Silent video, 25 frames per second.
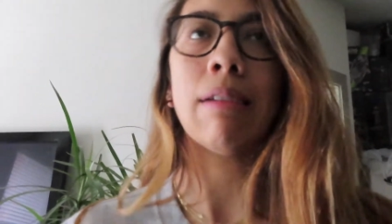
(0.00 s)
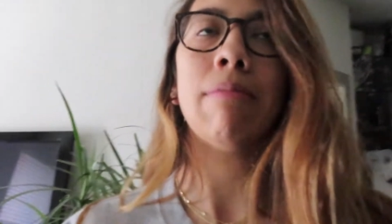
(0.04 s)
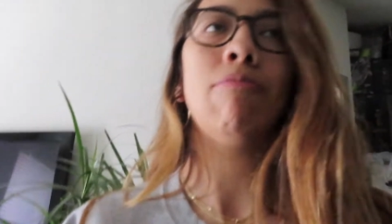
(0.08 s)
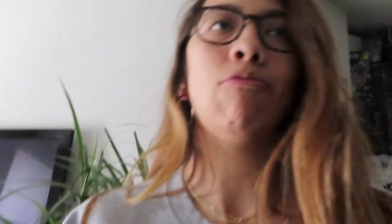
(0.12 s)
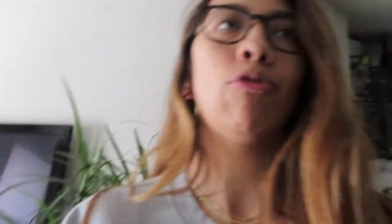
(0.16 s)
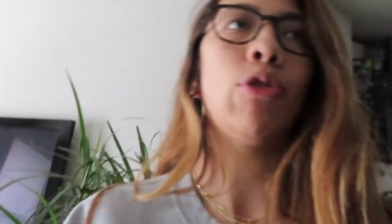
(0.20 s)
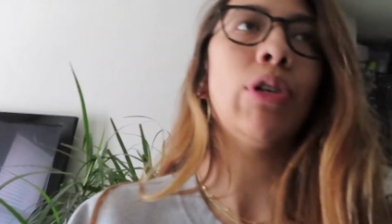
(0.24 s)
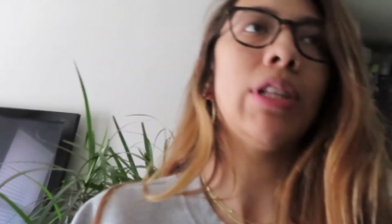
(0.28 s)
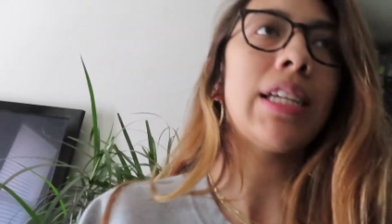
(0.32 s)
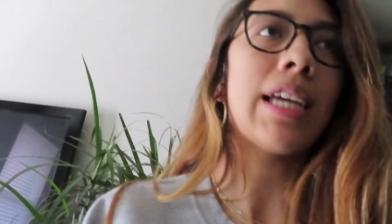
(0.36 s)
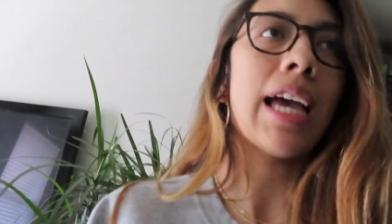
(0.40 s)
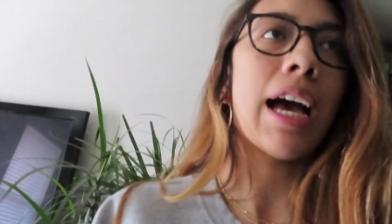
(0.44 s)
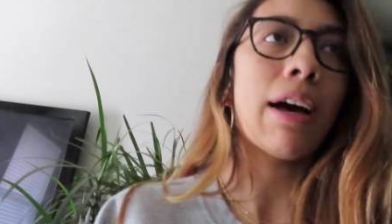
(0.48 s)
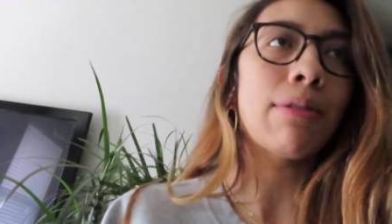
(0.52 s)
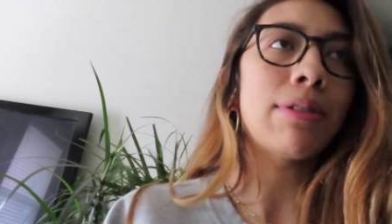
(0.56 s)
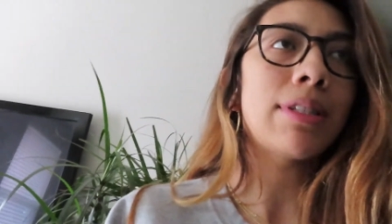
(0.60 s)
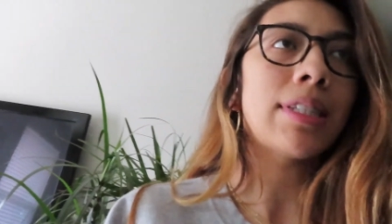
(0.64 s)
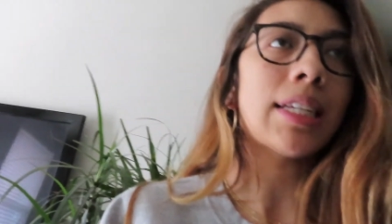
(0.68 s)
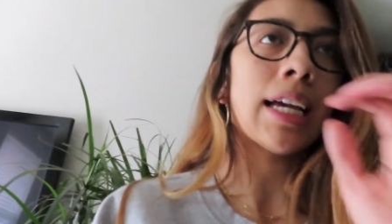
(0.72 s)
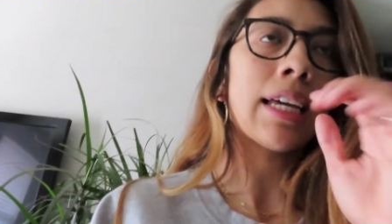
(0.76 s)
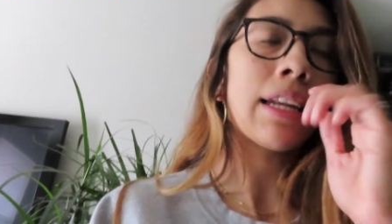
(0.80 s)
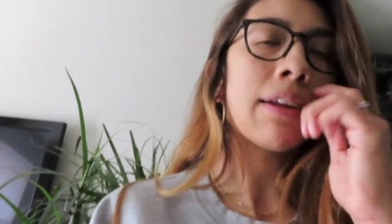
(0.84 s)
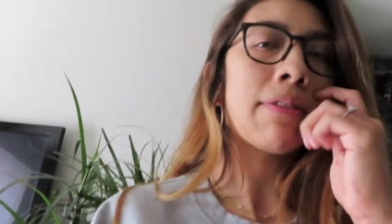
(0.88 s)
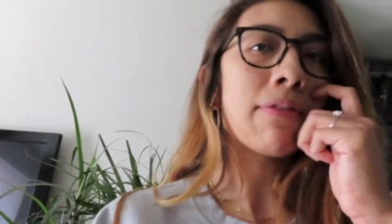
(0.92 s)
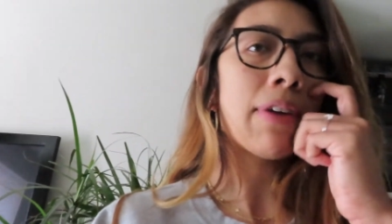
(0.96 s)
really
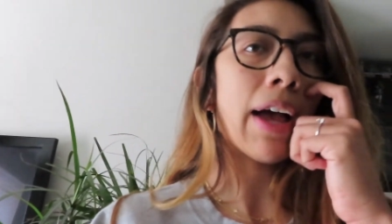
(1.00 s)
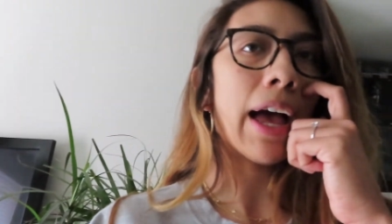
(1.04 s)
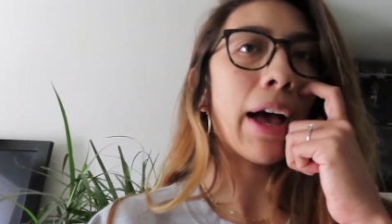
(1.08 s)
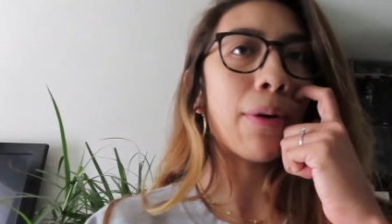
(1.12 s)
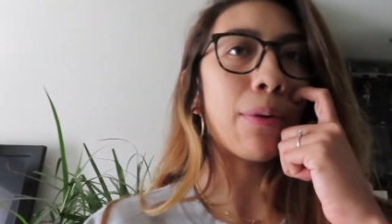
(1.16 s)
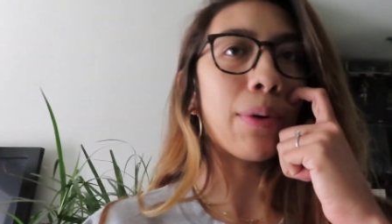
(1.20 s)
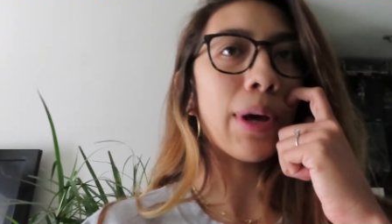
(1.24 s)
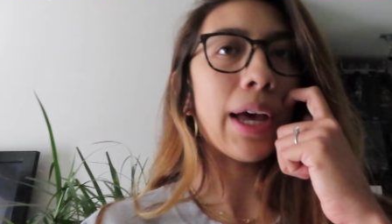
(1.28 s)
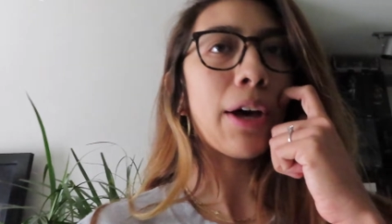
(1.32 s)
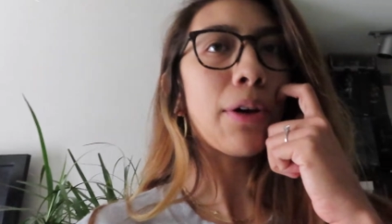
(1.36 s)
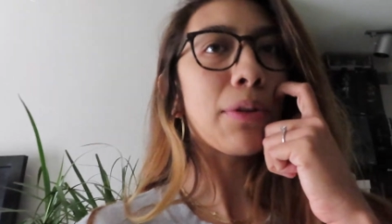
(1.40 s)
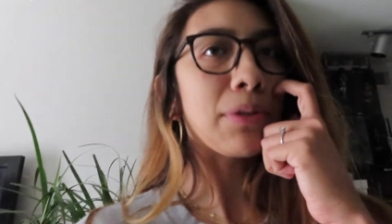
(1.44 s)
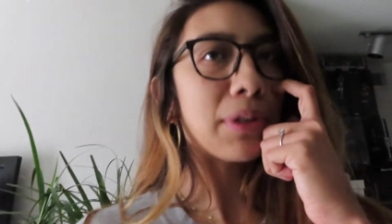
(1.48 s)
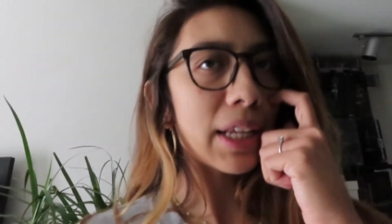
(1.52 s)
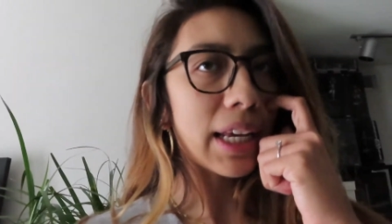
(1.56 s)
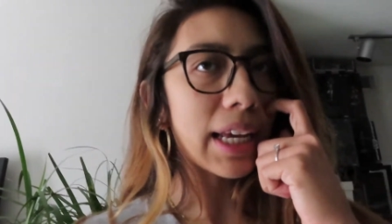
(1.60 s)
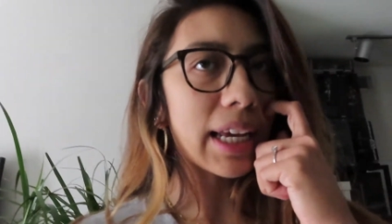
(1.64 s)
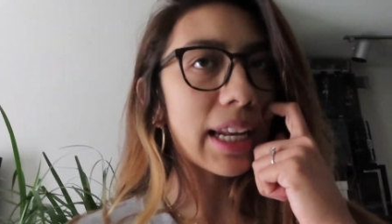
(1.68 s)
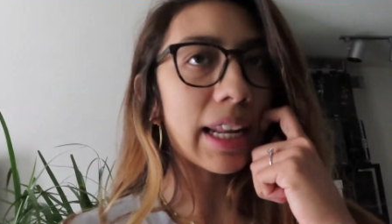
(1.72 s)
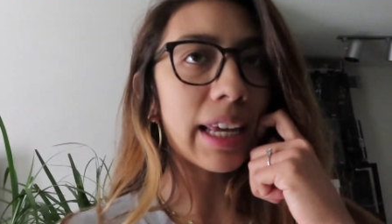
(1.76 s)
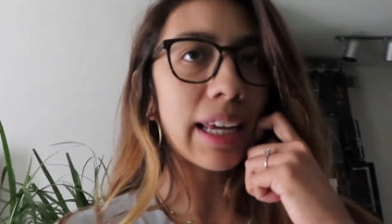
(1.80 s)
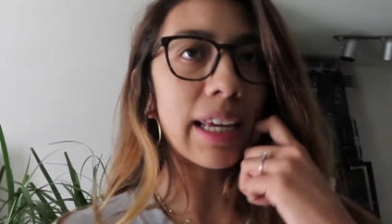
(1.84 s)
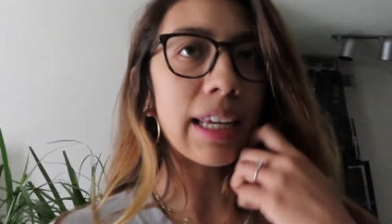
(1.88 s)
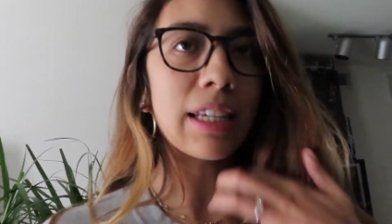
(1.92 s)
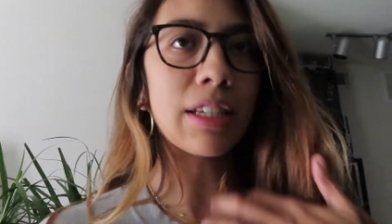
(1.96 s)
outside of how healthy
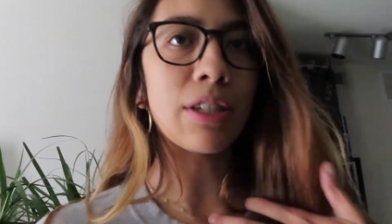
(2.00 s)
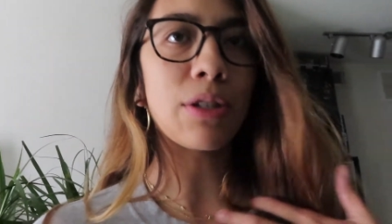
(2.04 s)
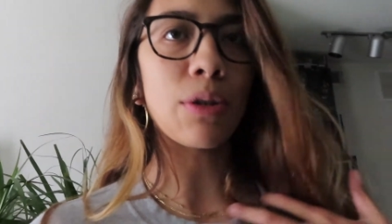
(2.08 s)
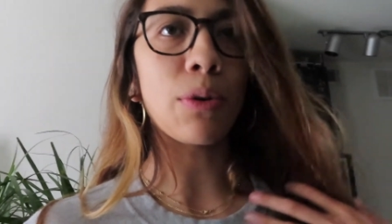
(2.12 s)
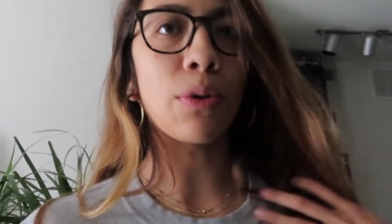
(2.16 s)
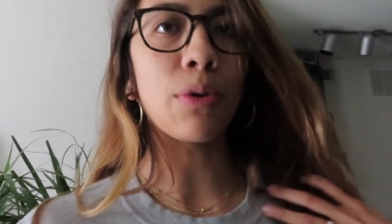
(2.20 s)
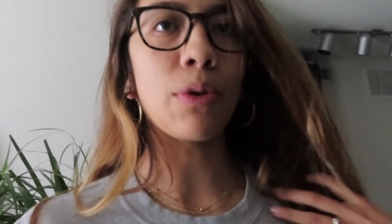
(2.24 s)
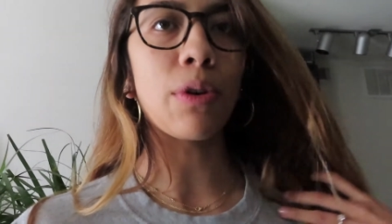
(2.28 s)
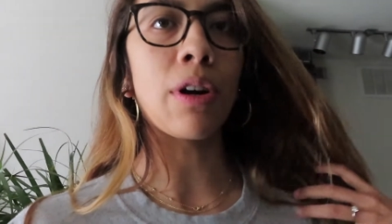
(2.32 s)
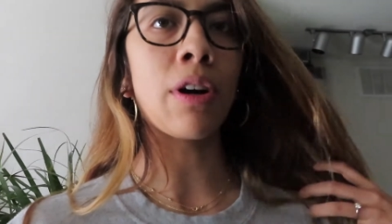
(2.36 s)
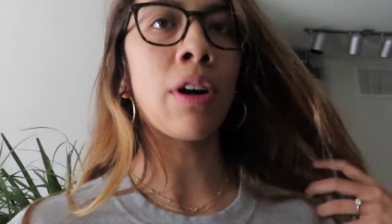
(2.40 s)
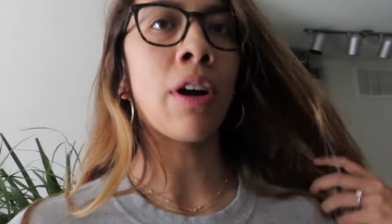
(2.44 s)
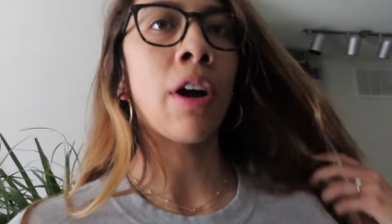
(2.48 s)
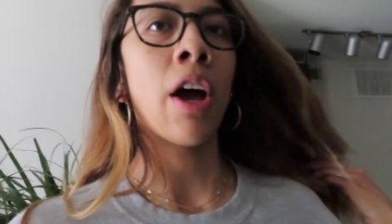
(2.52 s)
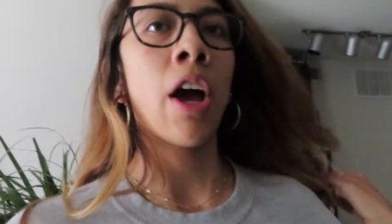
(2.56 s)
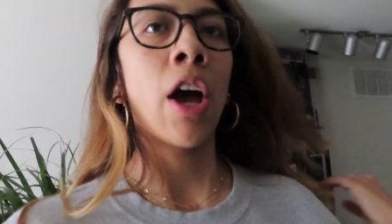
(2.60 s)
it is or